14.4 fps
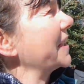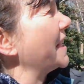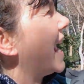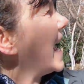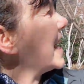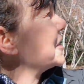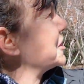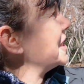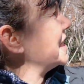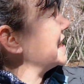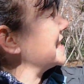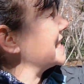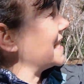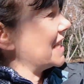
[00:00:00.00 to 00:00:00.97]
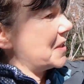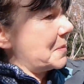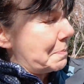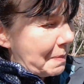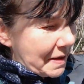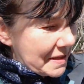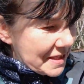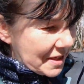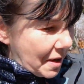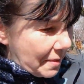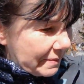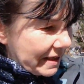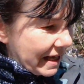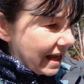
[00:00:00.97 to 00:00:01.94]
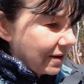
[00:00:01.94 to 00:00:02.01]
I can actually see the buds
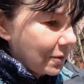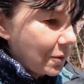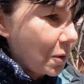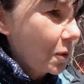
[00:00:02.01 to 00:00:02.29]
coming out